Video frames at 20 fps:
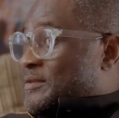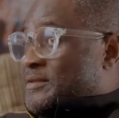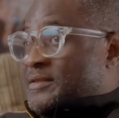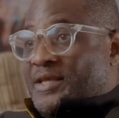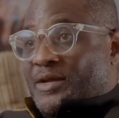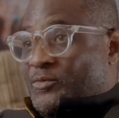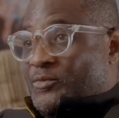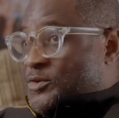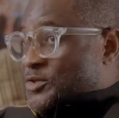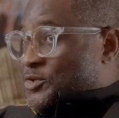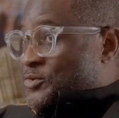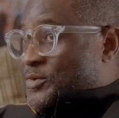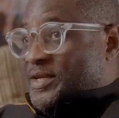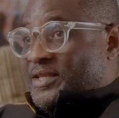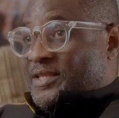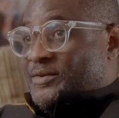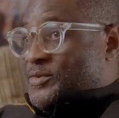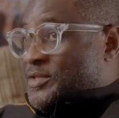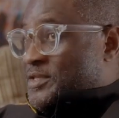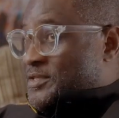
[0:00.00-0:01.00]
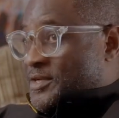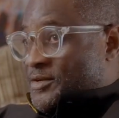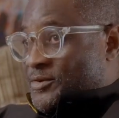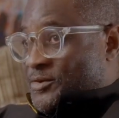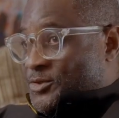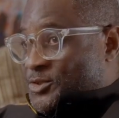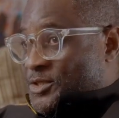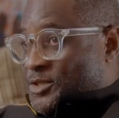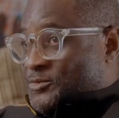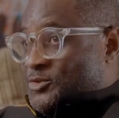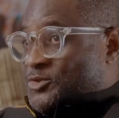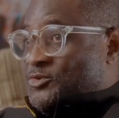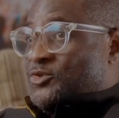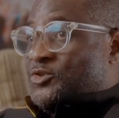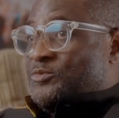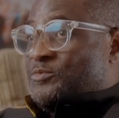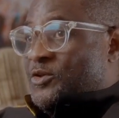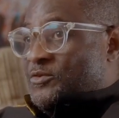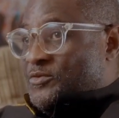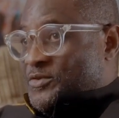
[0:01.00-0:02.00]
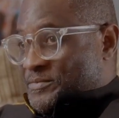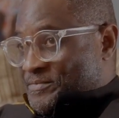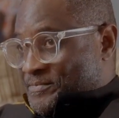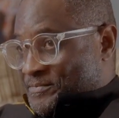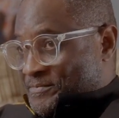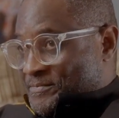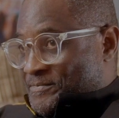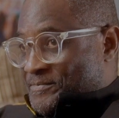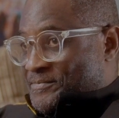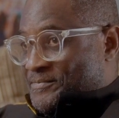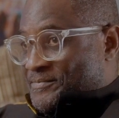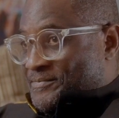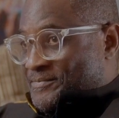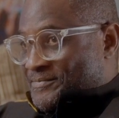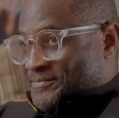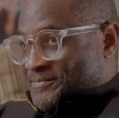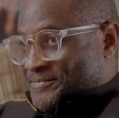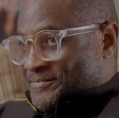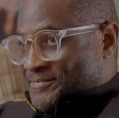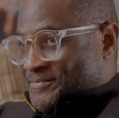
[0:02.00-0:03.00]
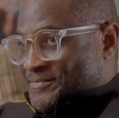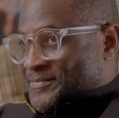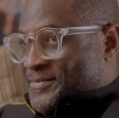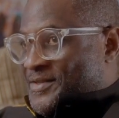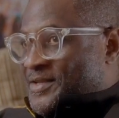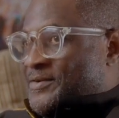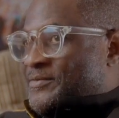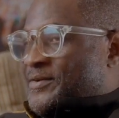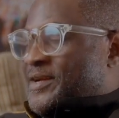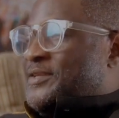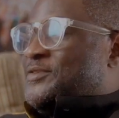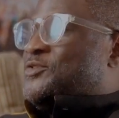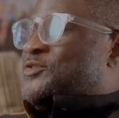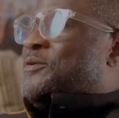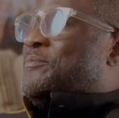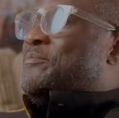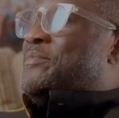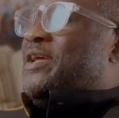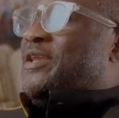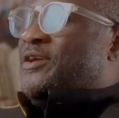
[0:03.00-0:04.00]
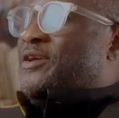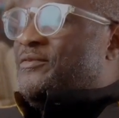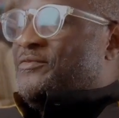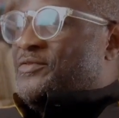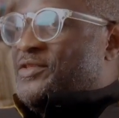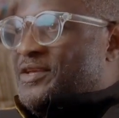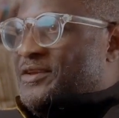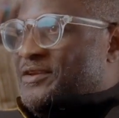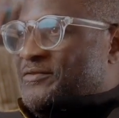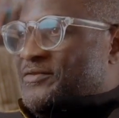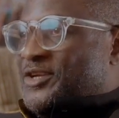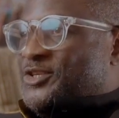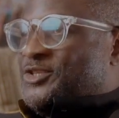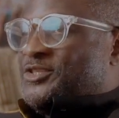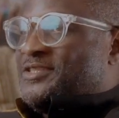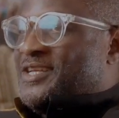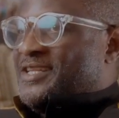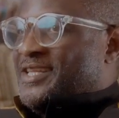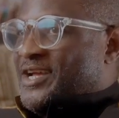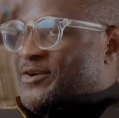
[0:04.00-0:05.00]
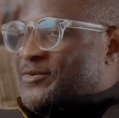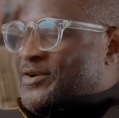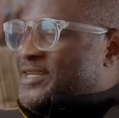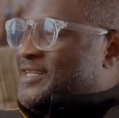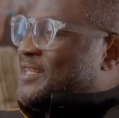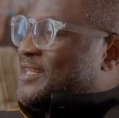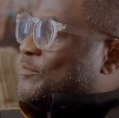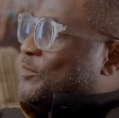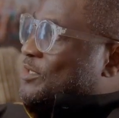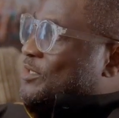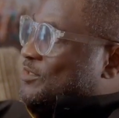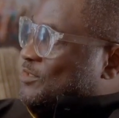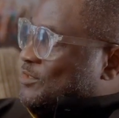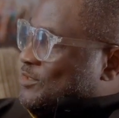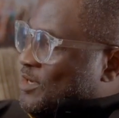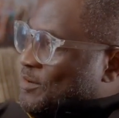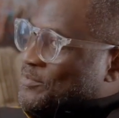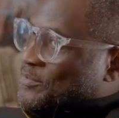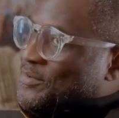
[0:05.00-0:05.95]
they wouldn't do anything with the technology. It was too small for them, right? So many of the innovations that they created that were sub